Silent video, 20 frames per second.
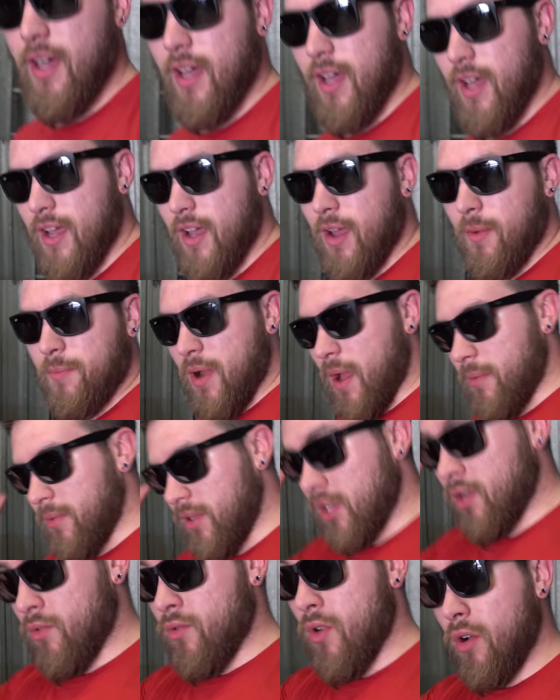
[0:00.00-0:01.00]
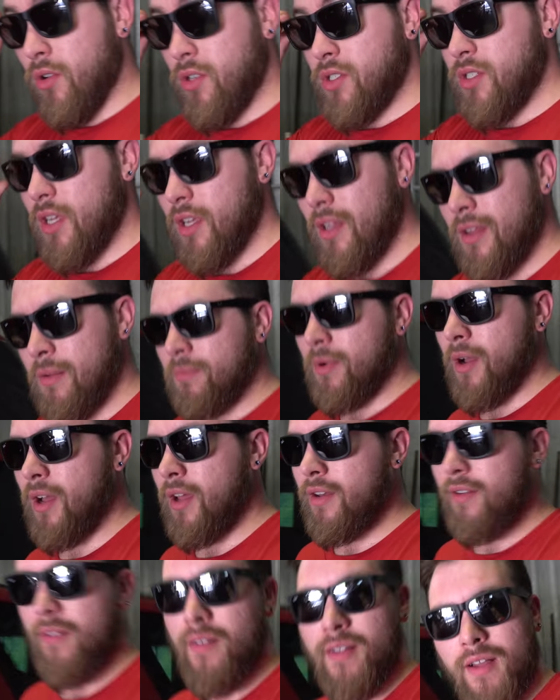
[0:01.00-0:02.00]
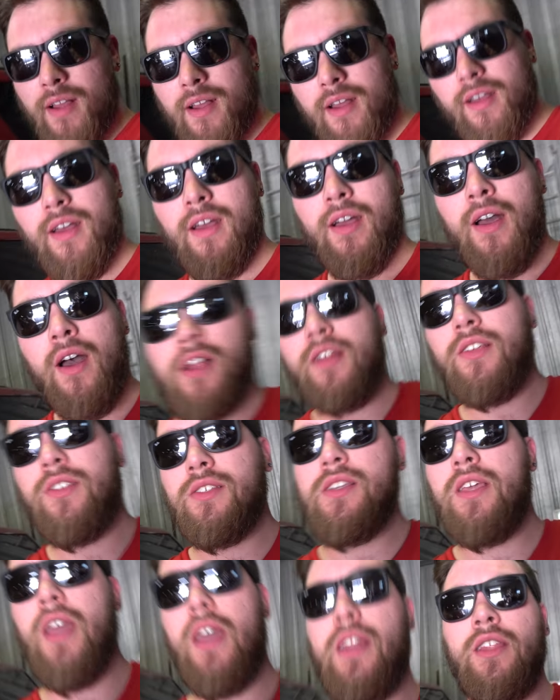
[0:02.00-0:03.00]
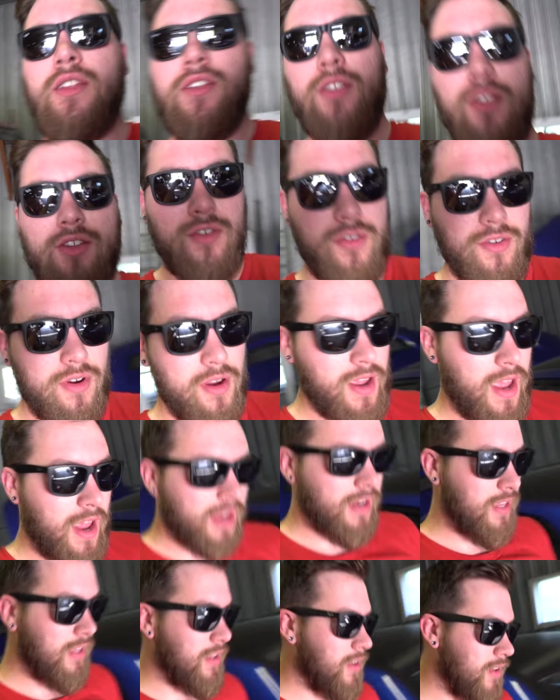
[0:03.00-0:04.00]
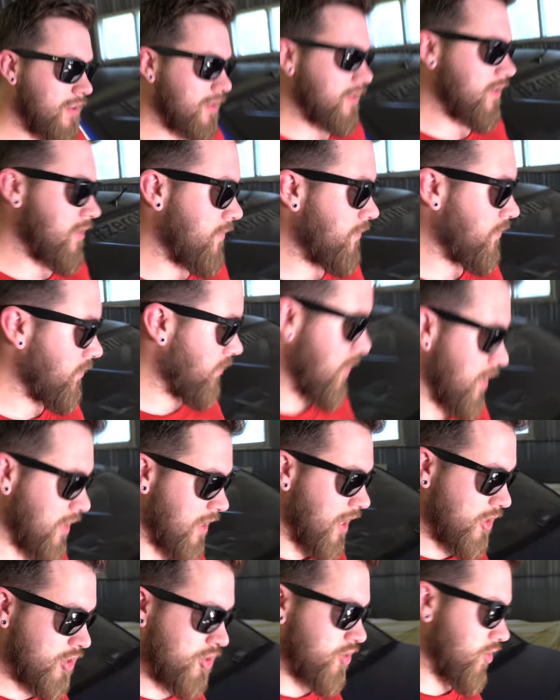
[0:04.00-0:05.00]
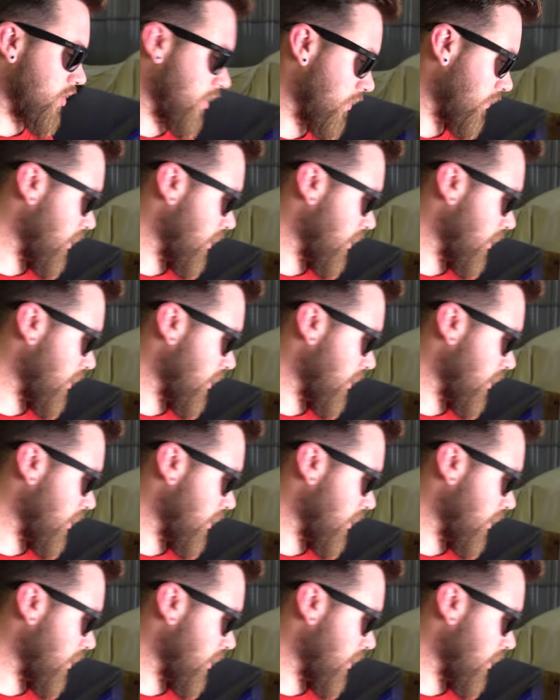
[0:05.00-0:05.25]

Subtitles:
I'll probably get roasted, but honestly, I didn't do anything I should